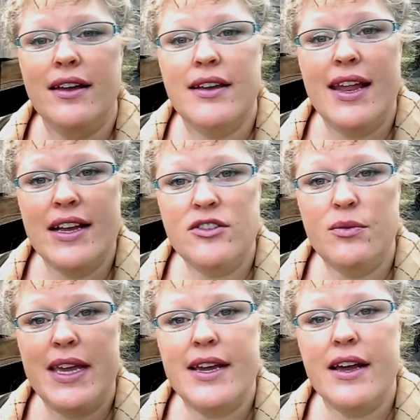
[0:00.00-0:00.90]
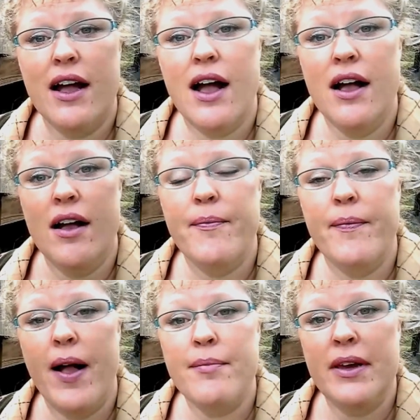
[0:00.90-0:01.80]
Next week,
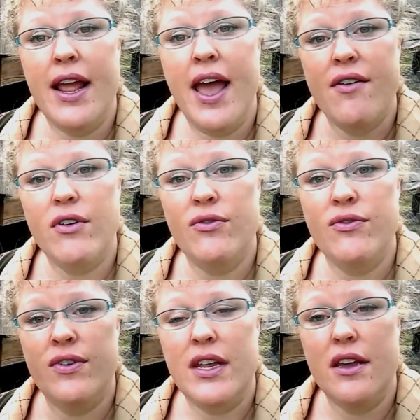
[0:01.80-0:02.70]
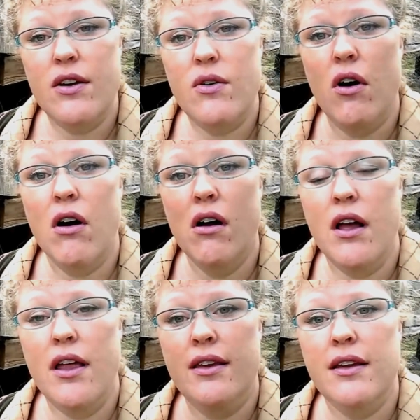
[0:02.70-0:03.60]
I'm gonna have a video
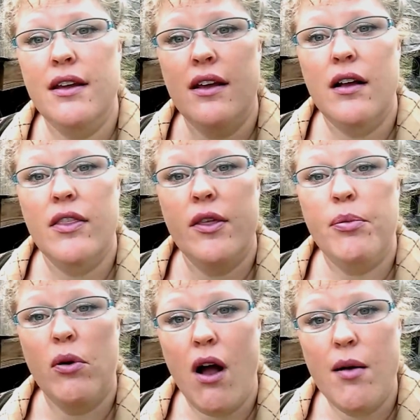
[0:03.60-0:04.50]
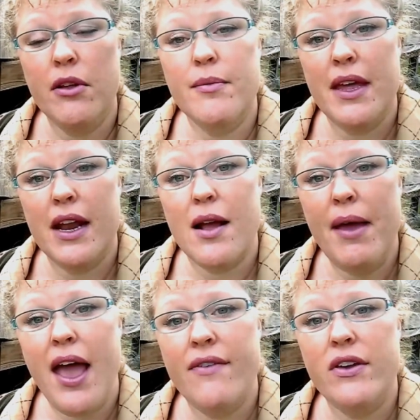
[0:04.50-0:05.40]
on the problem that I'm
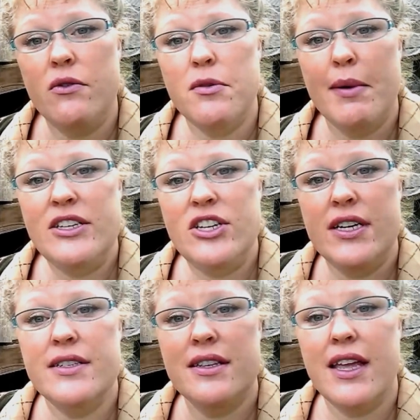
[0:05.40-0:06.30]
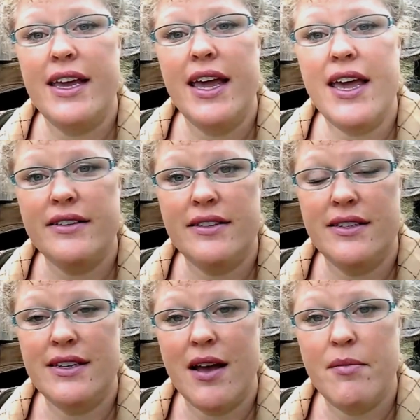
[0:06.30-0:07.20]
having with my chickens laying eggs
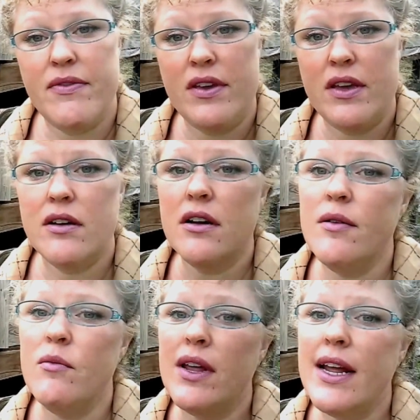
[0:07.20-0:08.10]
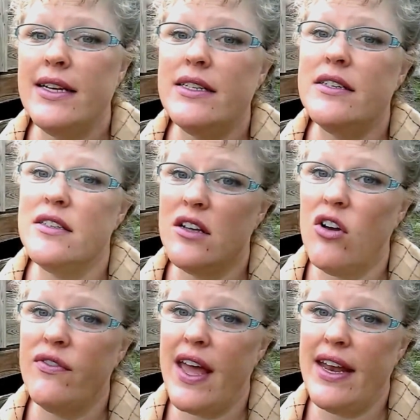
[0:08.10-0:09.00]
this time of year and what I did to
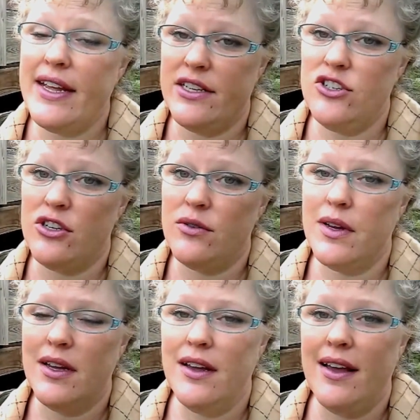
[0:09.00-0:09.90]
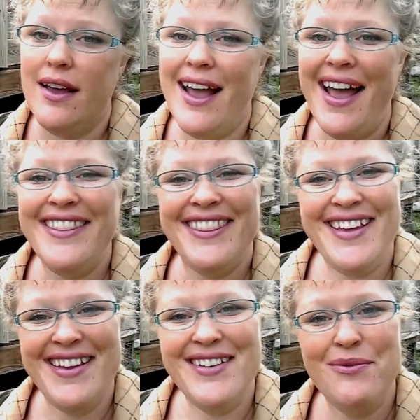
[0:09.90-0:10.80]
solve that issue. And
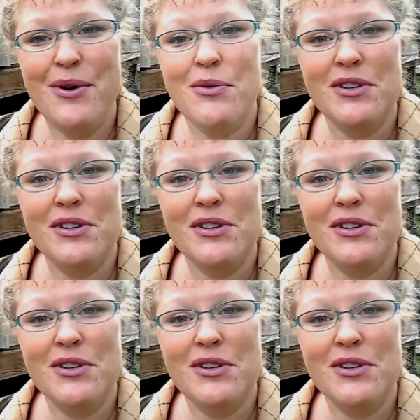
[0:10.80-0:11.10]
then we'll